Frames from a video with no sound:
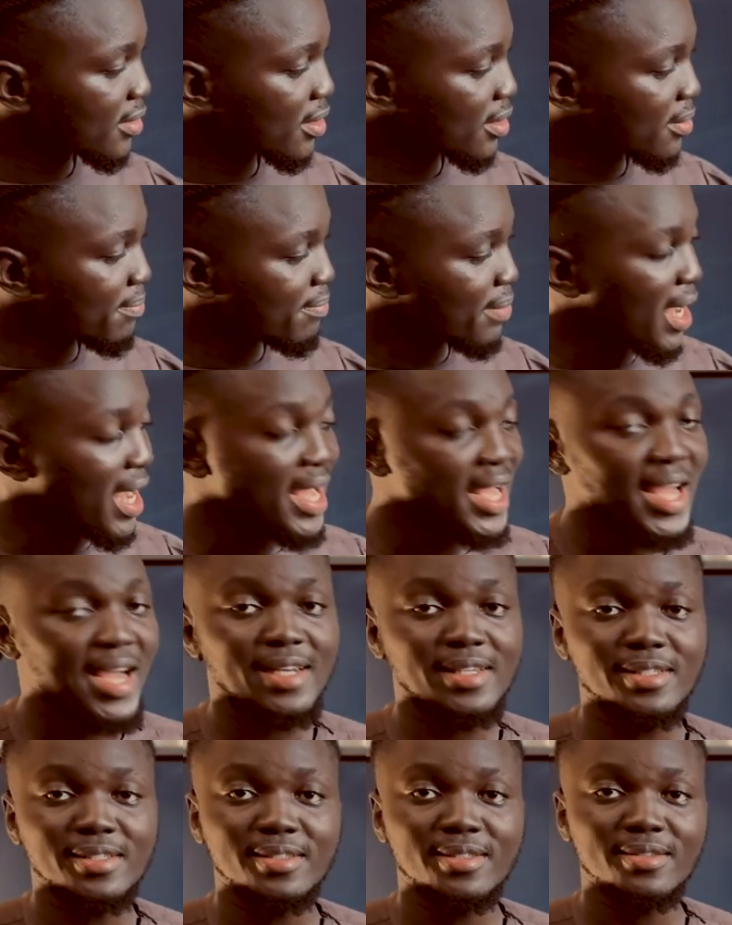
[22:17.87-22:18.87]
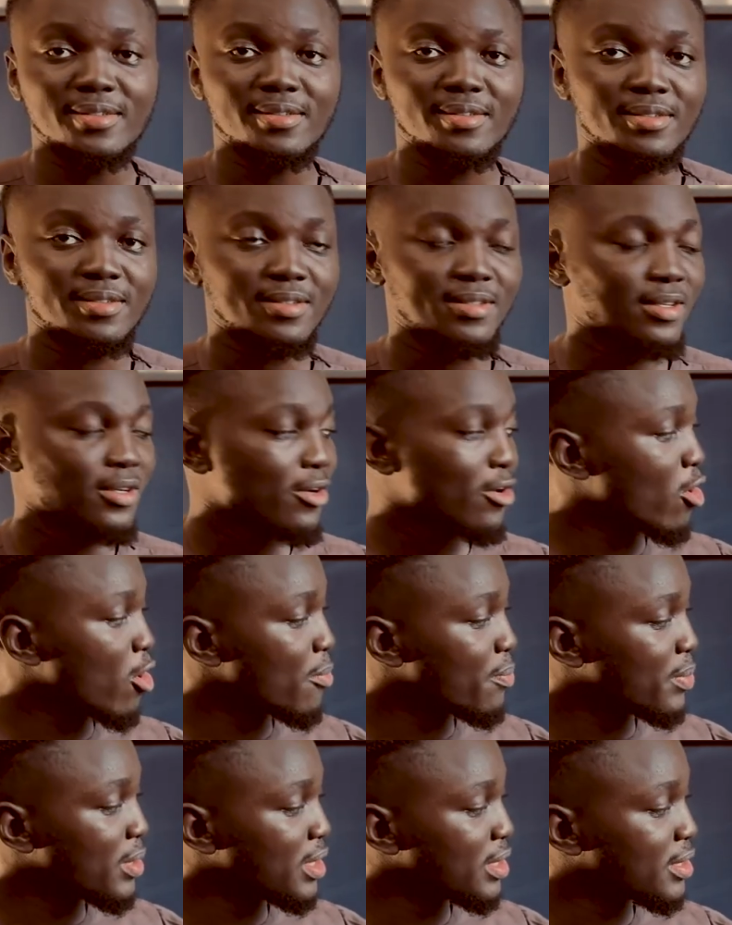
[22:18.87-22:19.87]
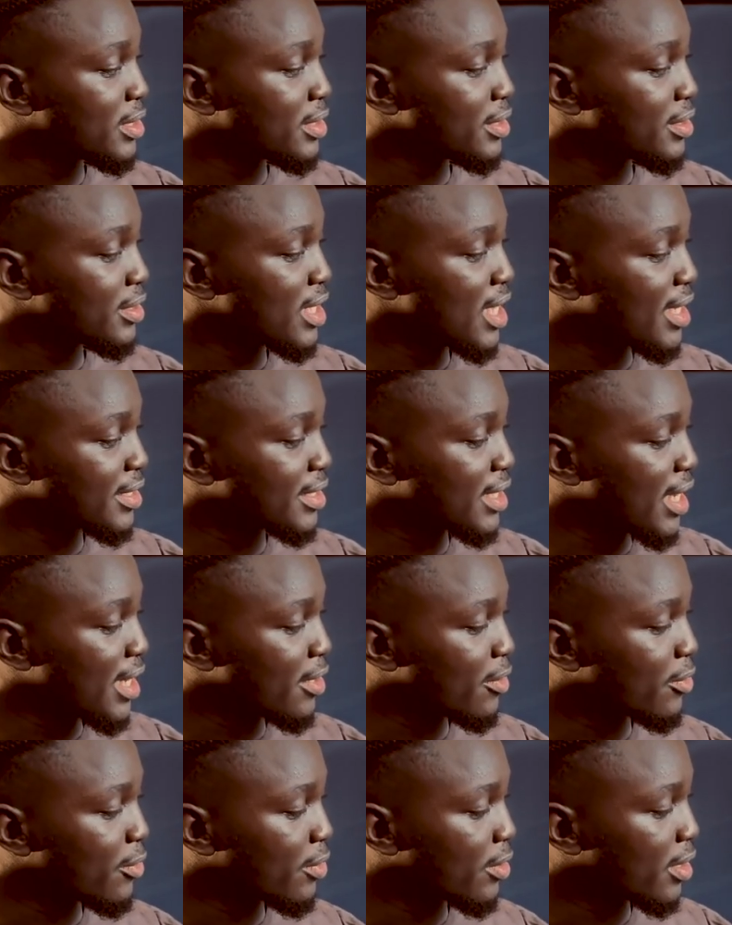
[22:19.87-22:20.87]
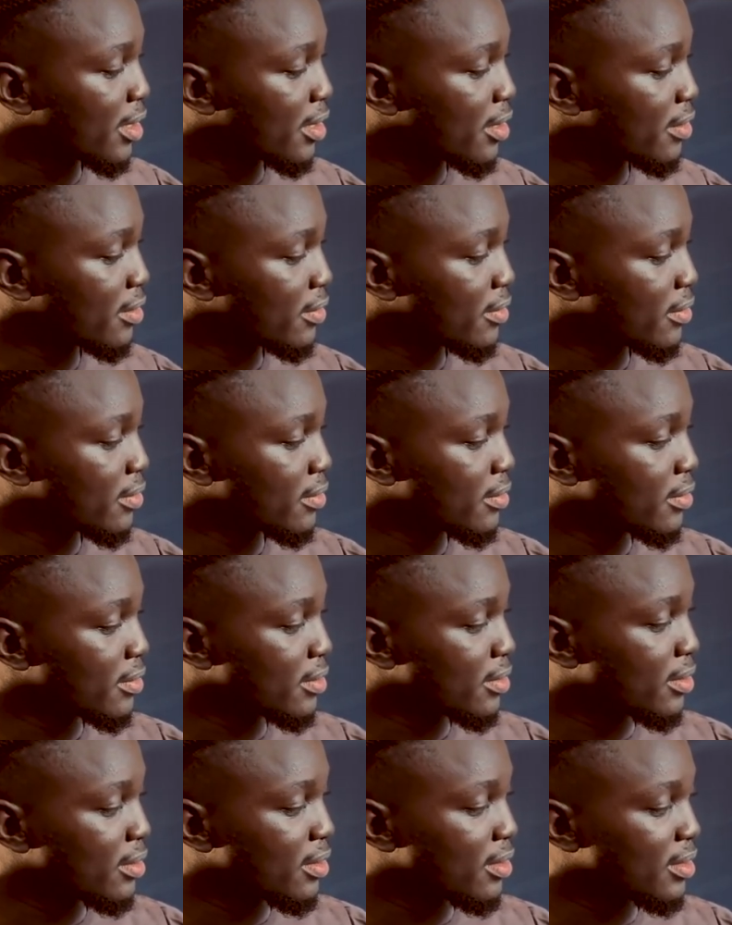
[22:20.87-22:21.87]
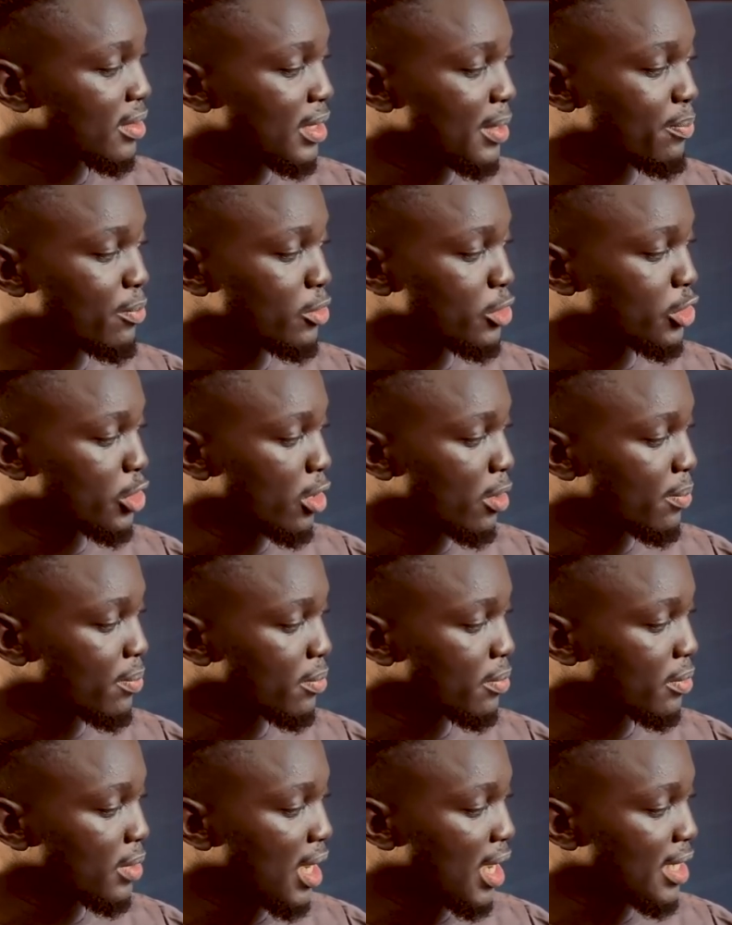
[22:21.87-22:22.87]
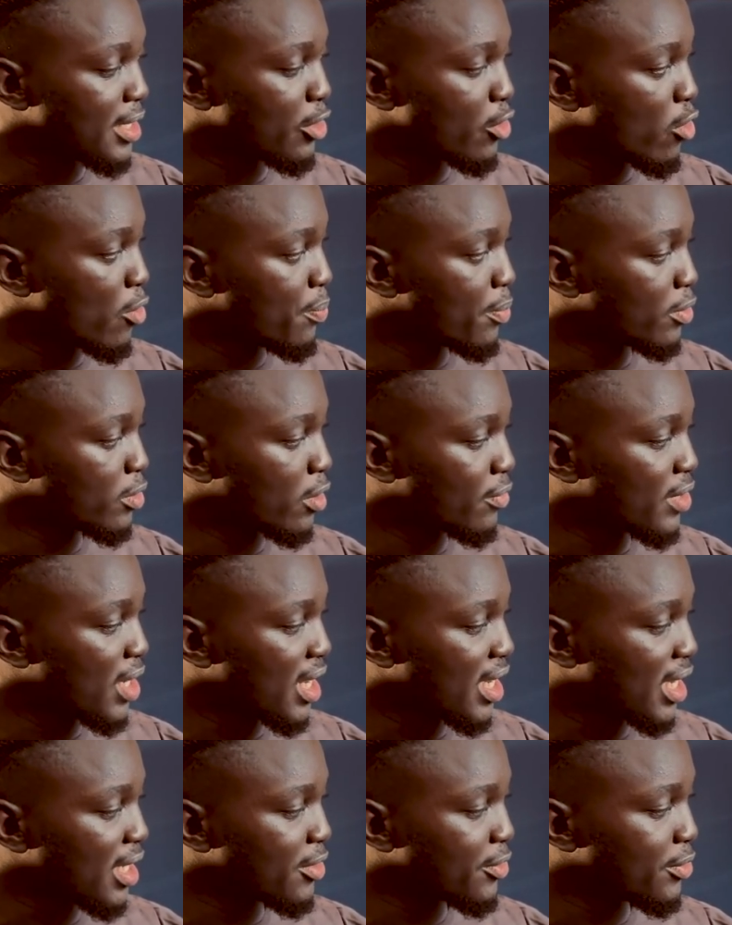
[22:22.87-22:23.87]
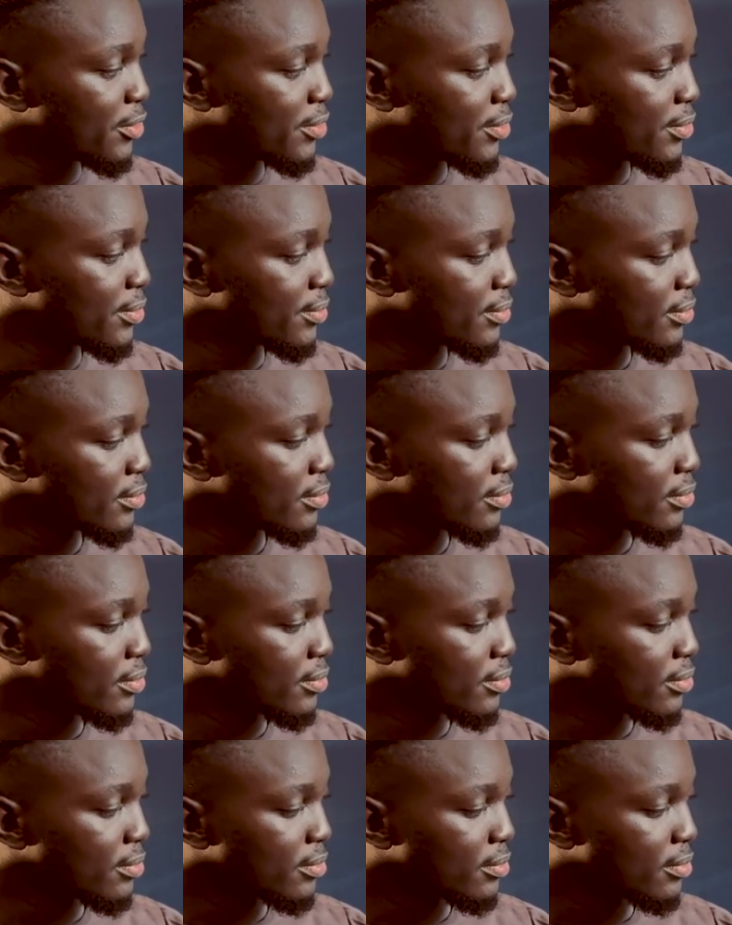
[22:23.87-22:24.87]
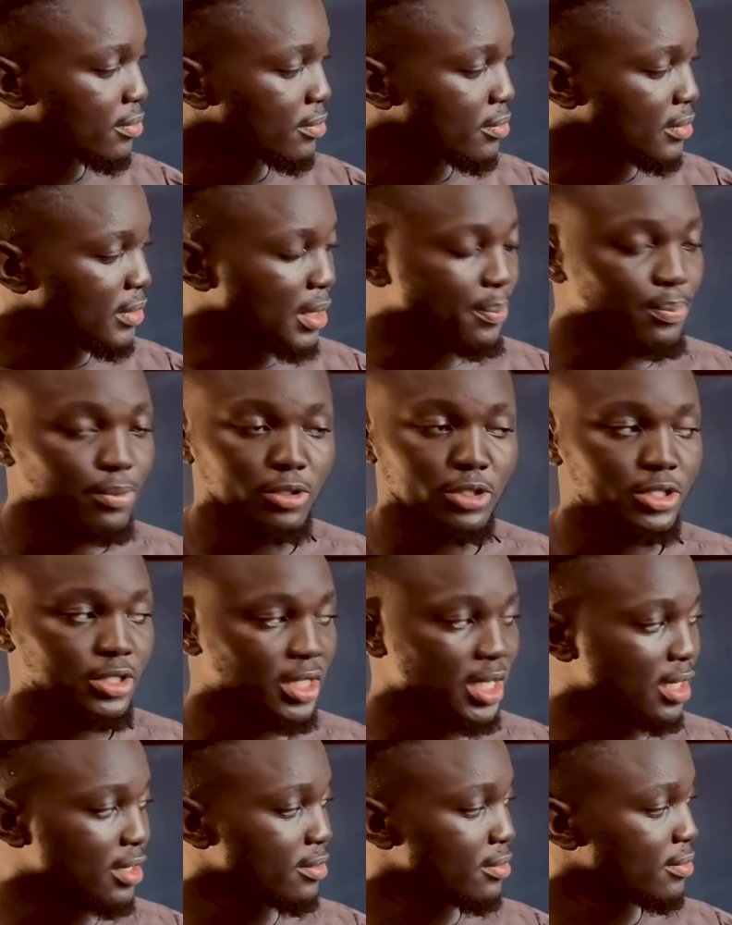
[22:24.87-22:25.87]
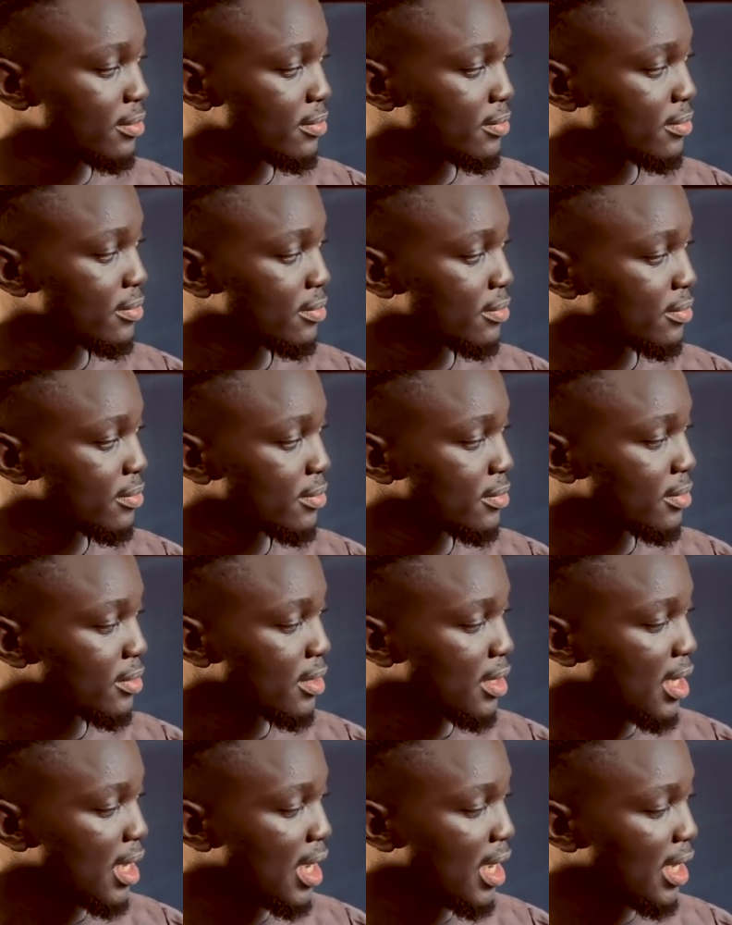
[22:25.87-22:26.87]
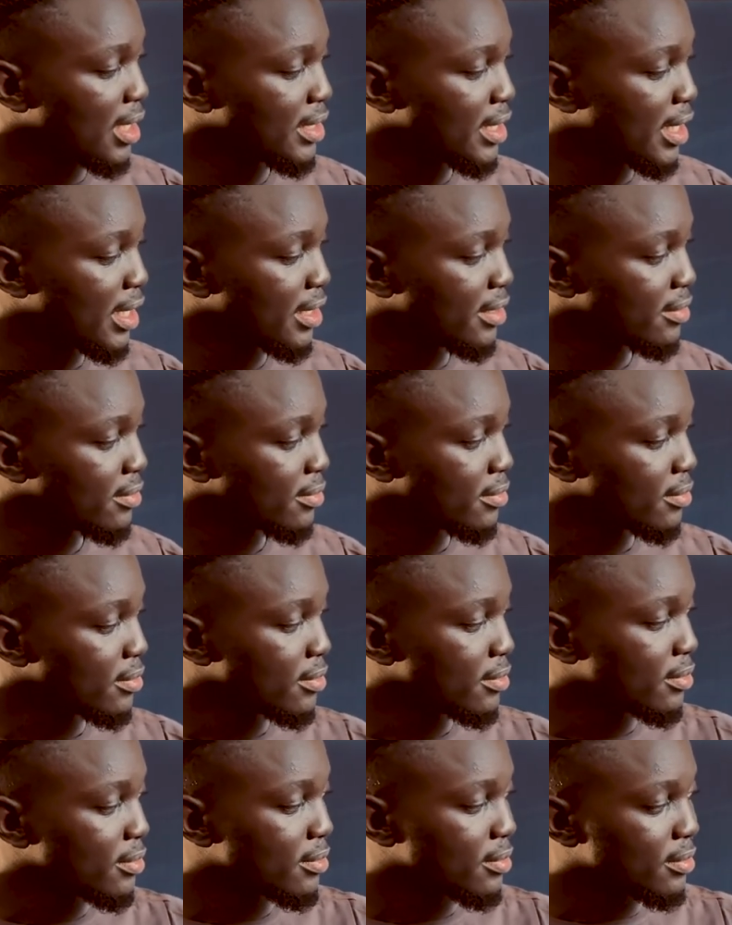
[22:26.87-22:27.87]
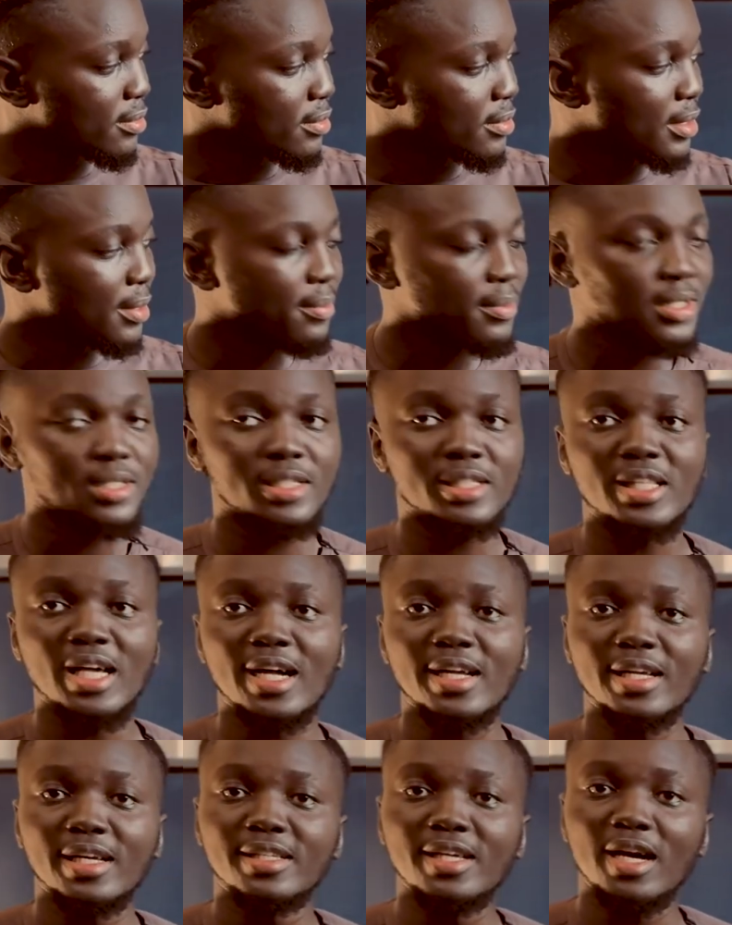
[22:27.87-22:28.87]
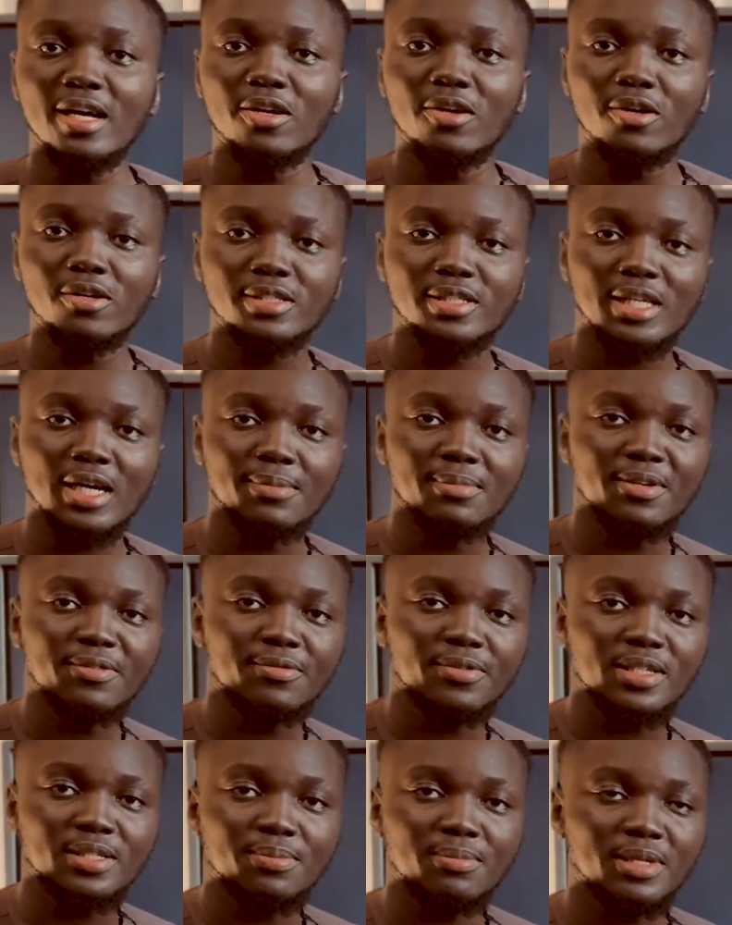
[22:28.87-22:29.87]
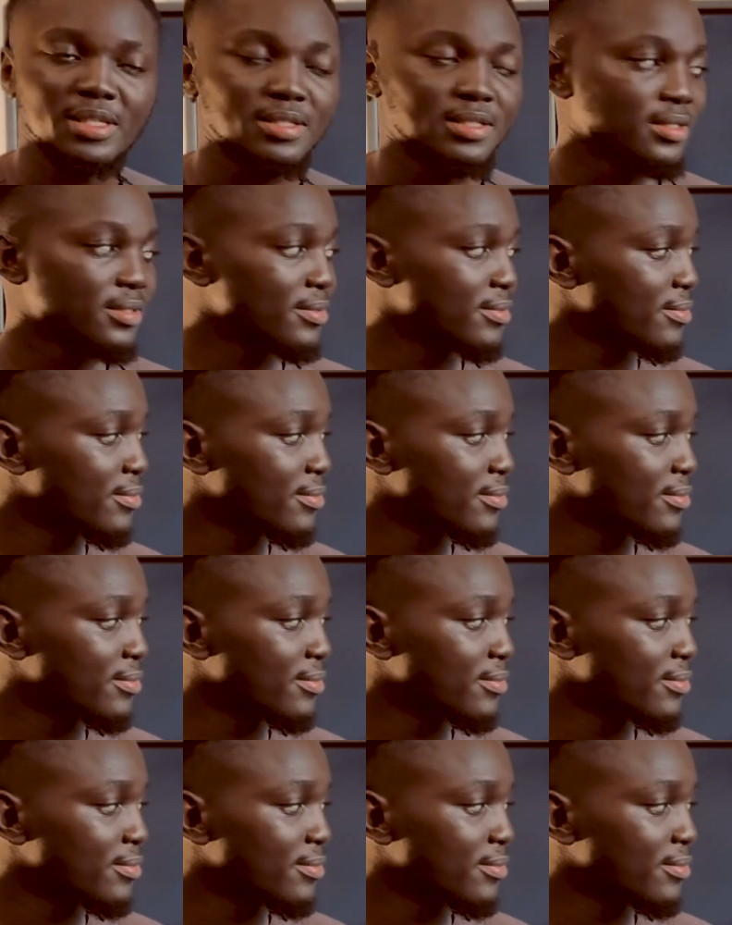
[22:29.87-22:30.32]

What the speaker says: buyers complete their cycle. They push up at the open of that candle, they push down, and then they win the target, their long-term investment.